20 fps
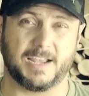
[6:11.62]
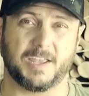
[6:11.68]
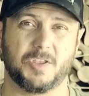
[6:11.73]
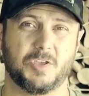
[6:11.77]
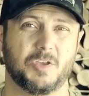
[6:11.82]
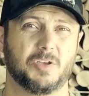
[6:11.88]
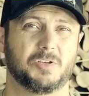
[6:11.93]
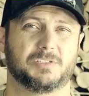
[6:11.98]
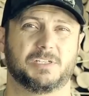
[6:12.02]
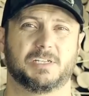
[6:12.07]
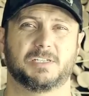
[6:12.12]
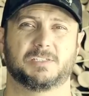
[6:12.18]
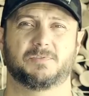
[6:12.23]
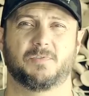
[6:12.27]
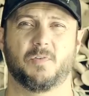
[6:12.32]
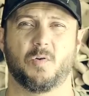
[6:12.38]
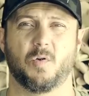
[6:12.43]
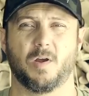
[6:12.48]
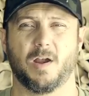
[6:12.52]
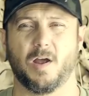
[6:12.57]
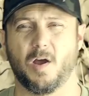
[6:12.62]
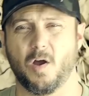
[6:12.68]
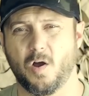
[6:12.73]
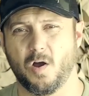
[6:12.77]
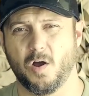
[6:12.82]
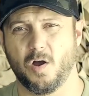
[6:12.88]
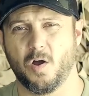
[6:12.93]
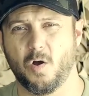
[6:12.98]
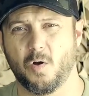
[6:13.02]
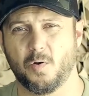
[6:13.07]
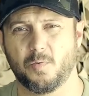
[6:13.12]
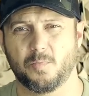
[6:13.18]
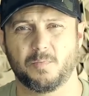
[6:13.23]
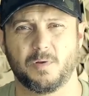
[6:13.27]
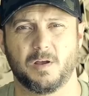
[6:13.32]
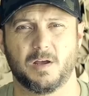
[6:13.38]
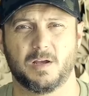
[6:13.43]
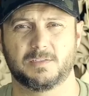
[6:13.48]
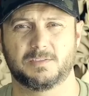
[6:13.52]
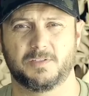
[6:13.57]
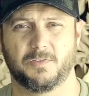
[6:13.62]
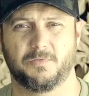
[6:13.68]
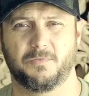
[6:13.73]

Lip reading: I can use this for a home